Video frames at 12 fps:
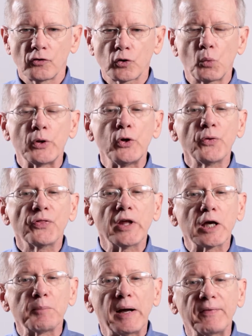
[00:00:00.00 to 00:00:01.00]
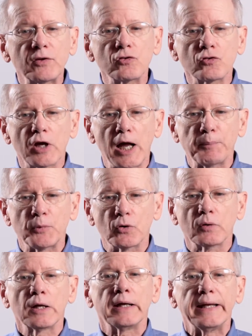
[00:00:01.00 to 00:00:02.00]
So when you think about this
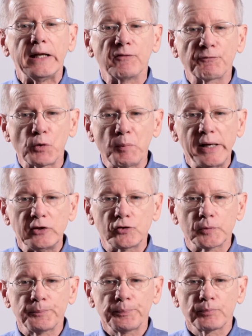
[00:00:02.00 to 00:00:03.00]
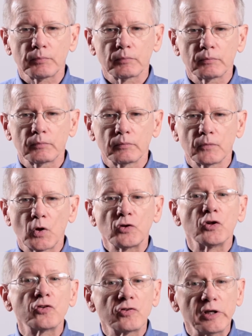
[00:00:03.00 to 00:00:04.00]
chapter, information,
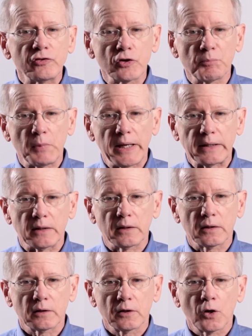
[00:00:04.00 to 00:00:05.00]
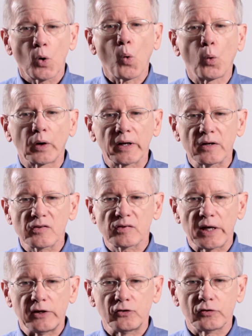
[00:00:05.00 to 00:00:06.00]
decision making,
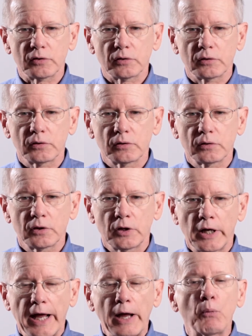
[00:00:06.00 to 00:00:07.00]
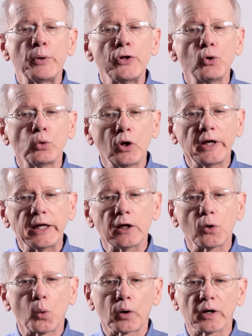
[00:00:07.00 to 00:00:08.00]
organization. And when you look at an
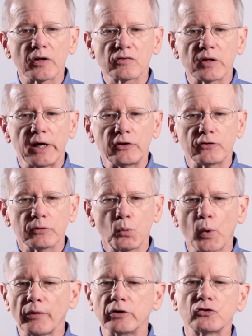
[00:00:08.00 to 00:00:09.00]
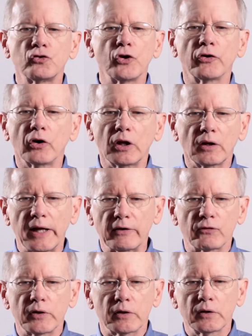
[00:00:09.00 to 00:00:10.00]
organization, whether it's General
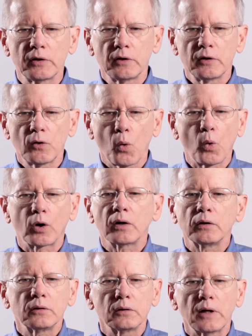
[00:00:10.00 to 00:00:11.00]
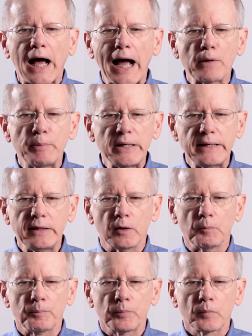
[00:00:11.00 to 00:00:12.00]
Electric or IBM,